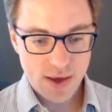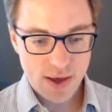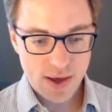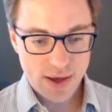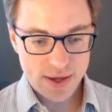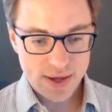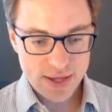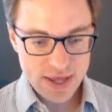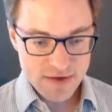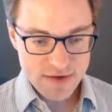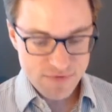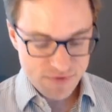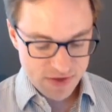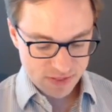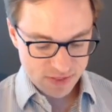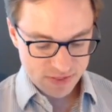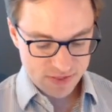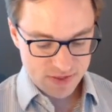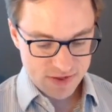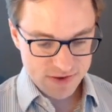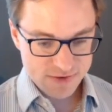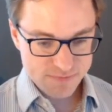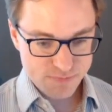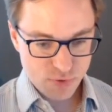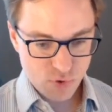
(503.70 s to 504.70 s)
if at
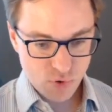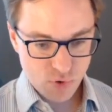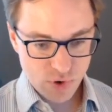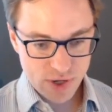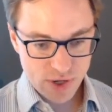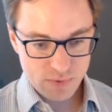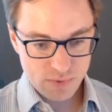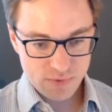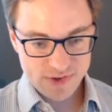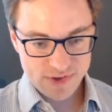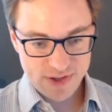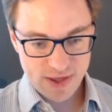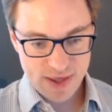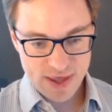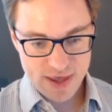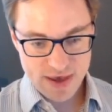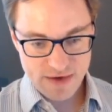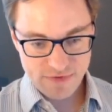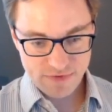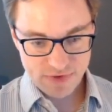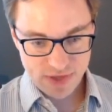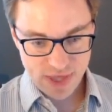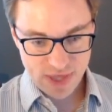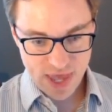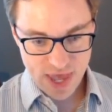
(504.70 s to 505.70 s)
this point we say
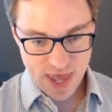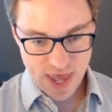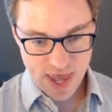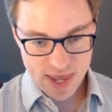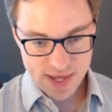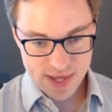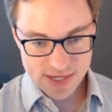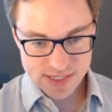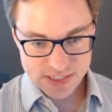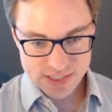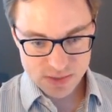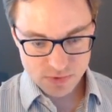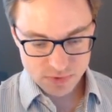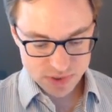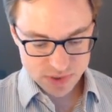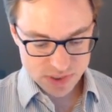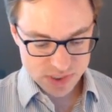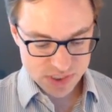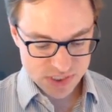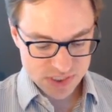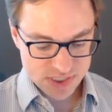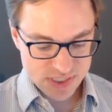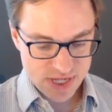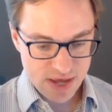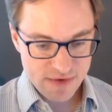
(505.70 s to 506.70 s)
if k is equal to
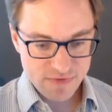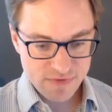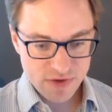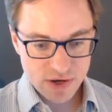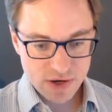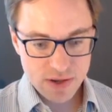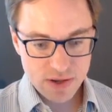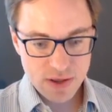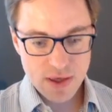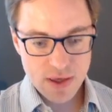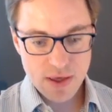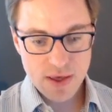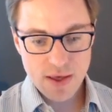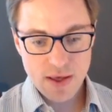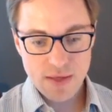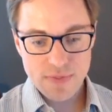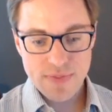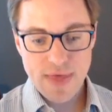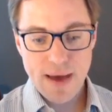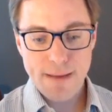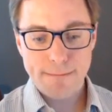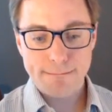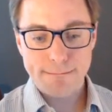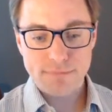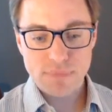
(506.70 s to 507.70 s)
7,
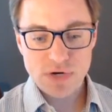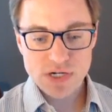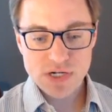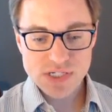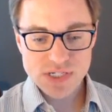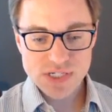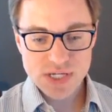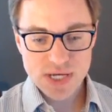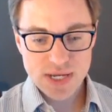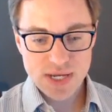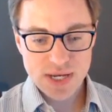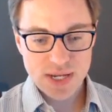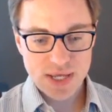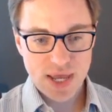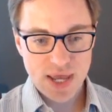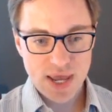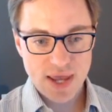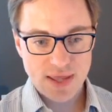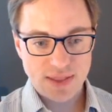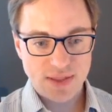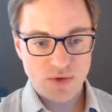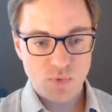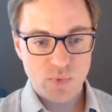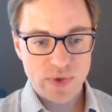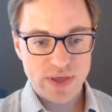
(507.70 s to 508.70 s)
that must
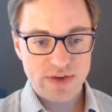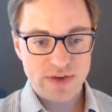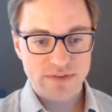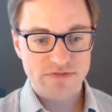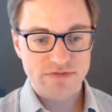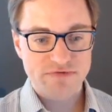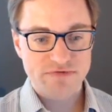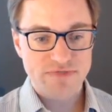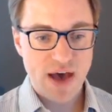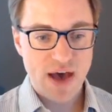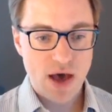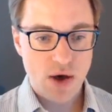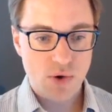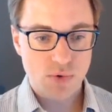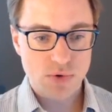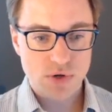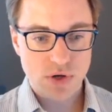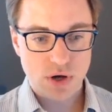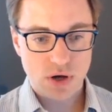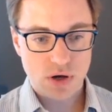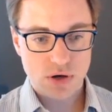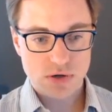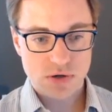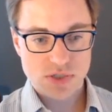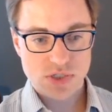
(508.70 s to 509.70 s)
indicate that we have found
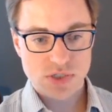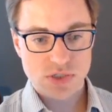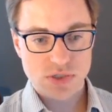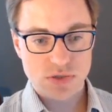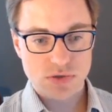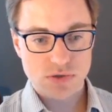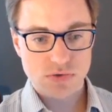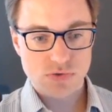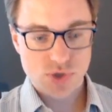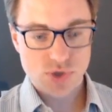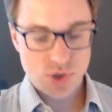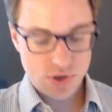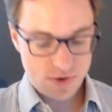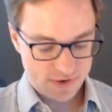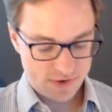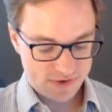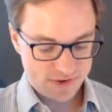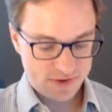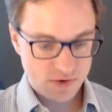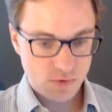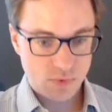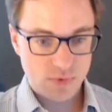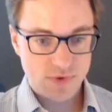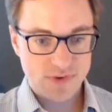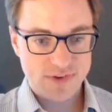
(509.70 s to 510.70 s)
our solution.
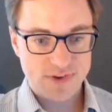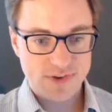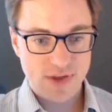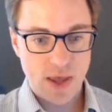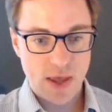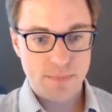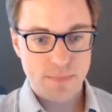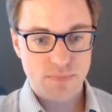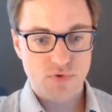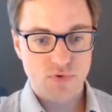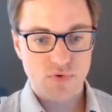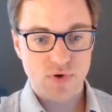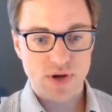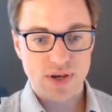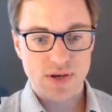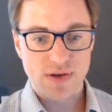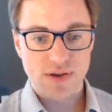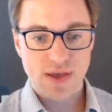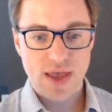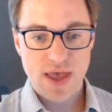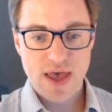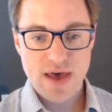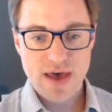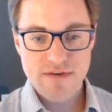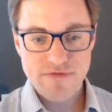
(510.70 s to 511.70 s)
So we'll say
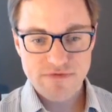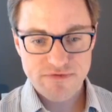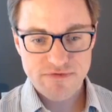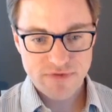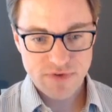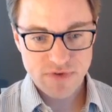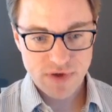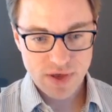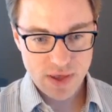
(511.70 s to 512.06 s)
printf